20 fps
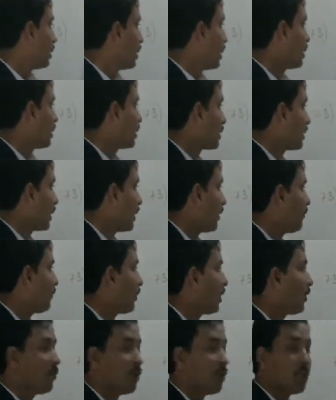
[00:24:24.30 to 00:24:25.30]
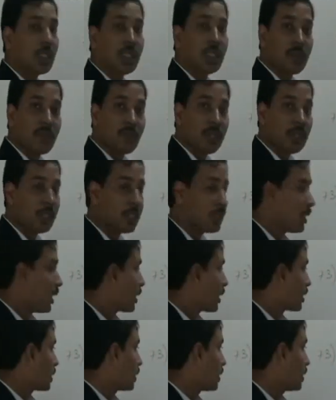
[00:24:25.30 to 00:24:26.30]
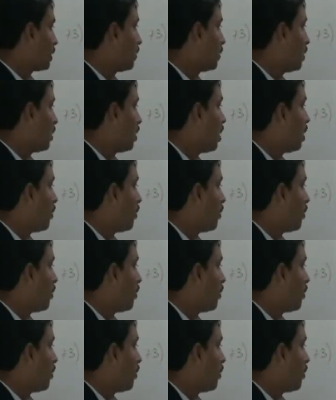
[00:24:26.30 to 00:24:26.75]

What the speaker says: In the same way, for the different reaction,